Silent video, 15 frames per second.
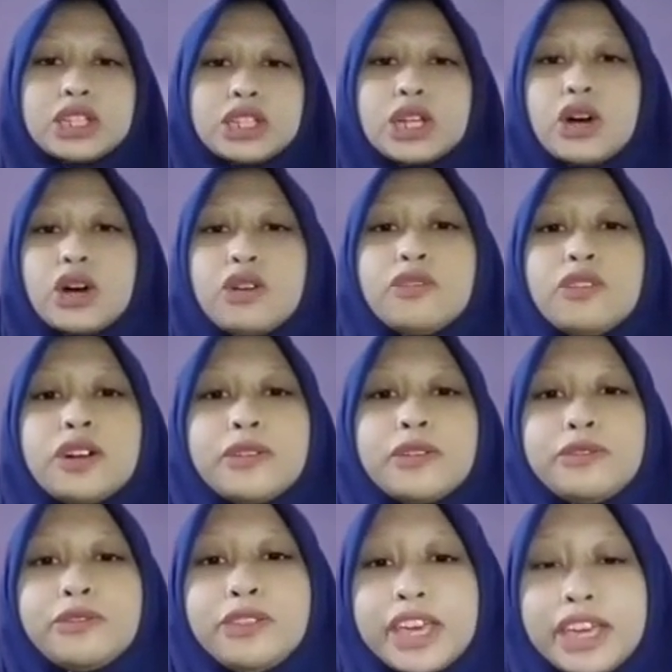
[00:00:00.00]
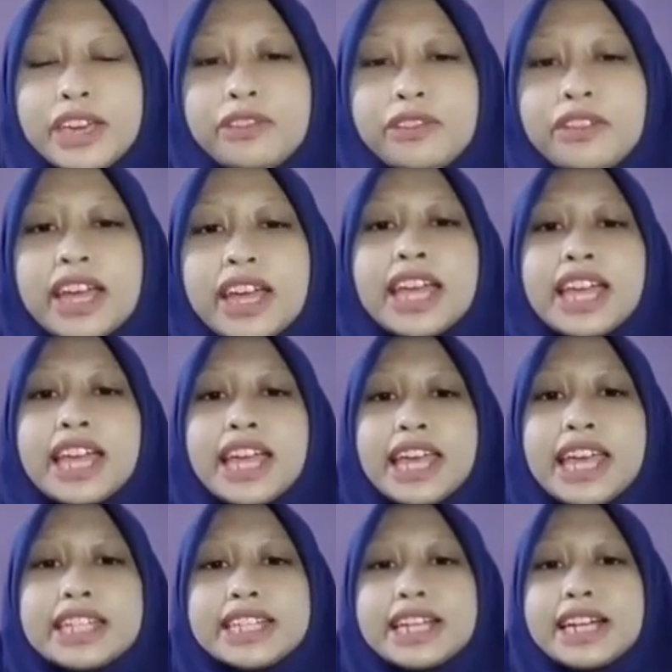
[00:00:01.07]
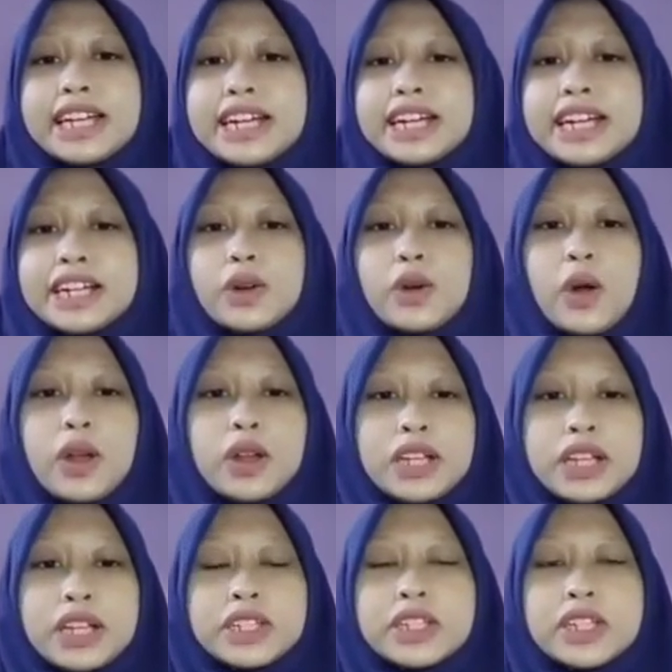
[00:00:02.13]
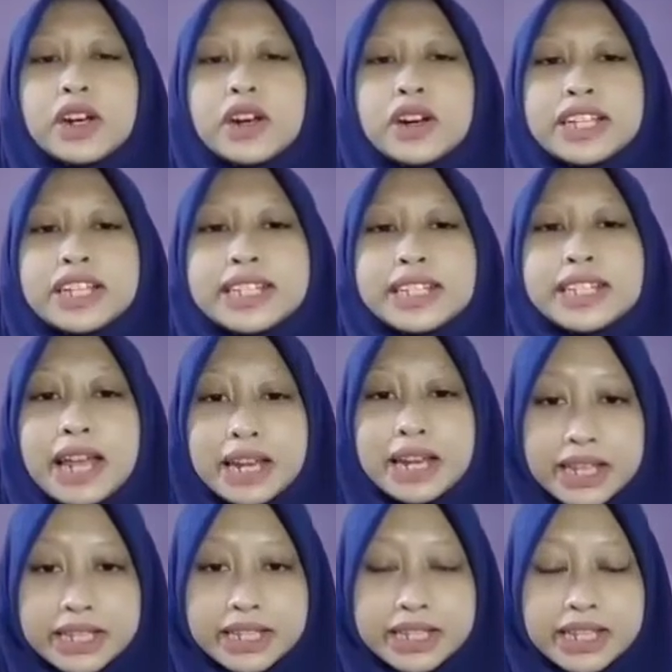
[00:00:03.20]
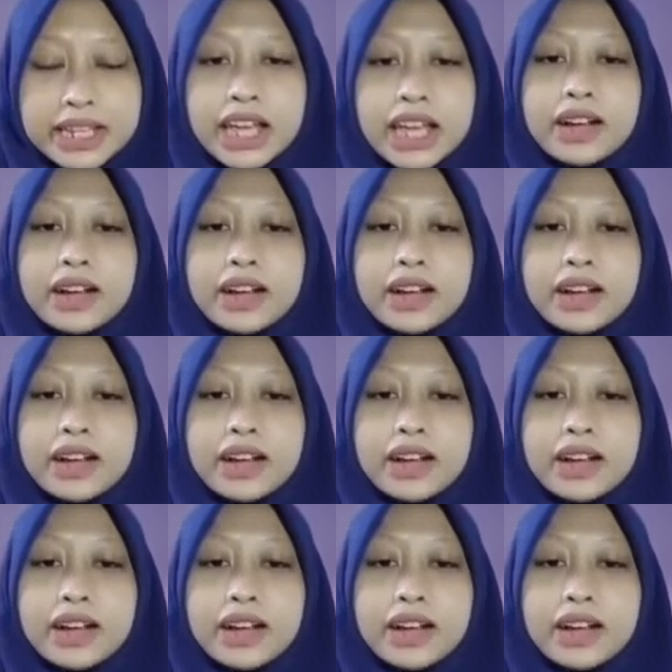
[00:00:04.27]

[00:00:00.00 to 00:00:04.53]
So for the fifth is a grounded theory studies.